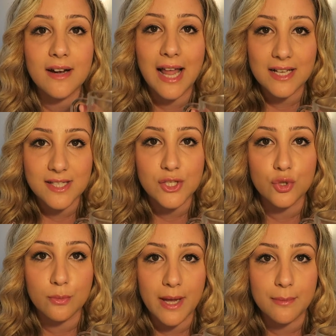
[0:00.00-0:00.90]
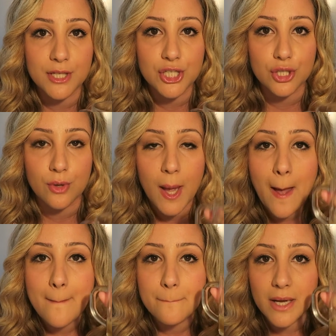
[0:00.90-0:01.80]
relaxes your baby too.
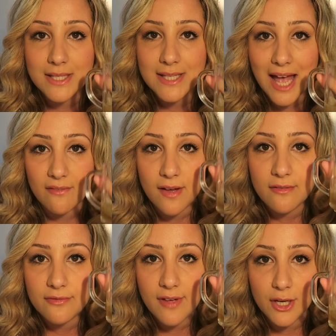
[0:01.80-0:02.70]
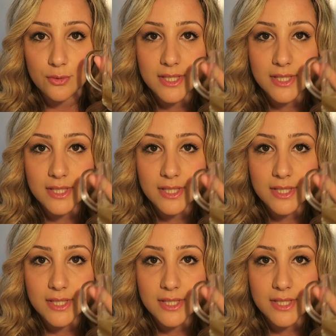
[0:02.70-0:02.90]
Must have fennel